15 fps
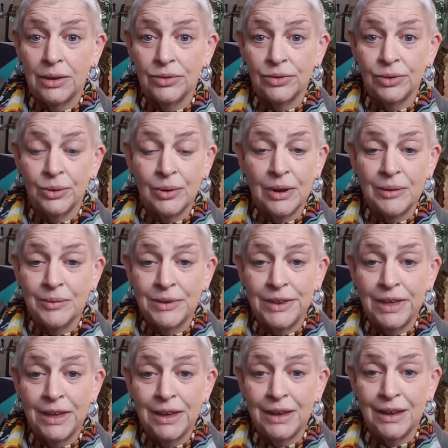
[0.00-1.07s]
So every
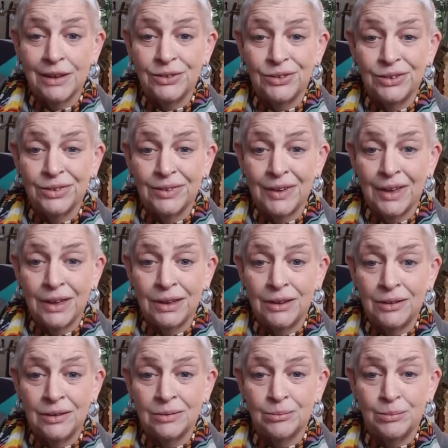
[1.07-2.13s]
day I just sat
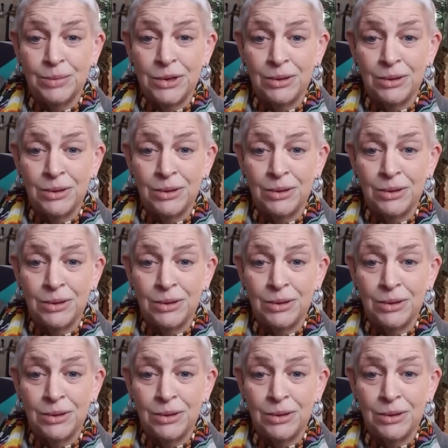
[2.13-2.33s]
here and